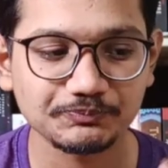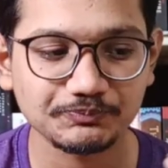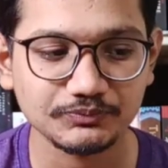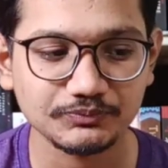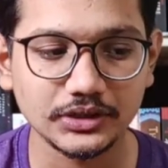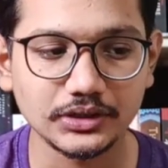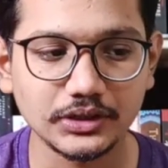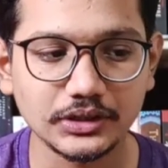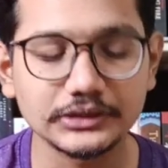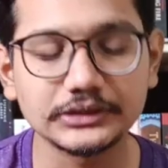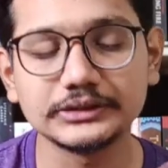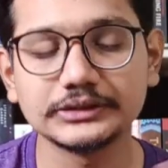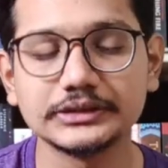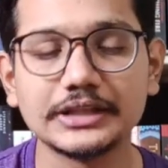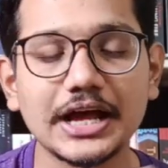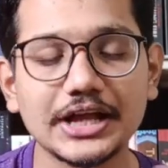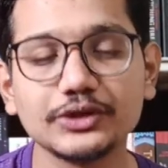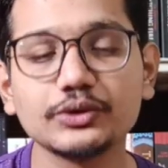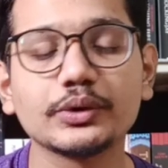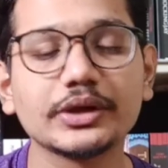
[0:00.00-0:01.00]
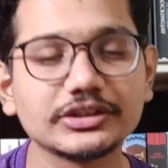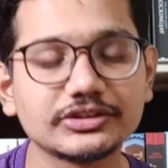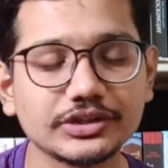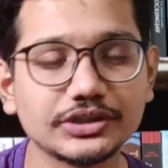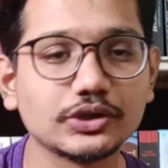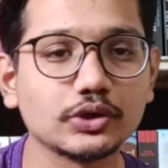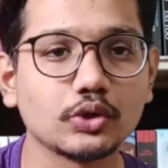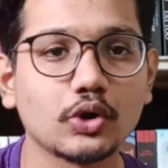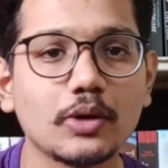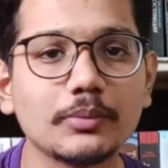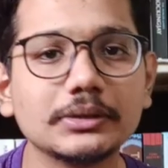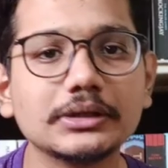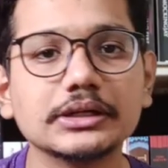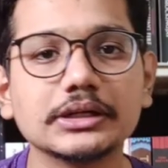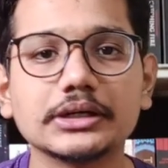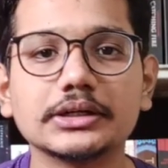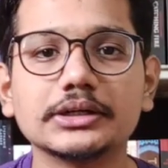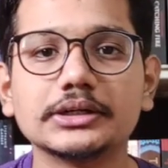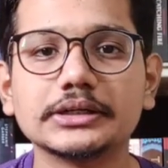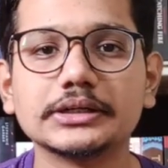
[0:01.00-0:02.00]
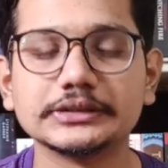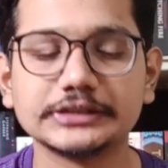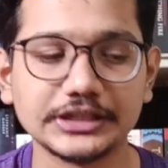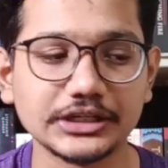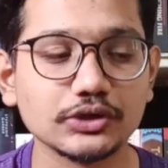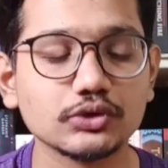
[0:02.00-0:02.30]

Uh, than you get in a normal uh, day.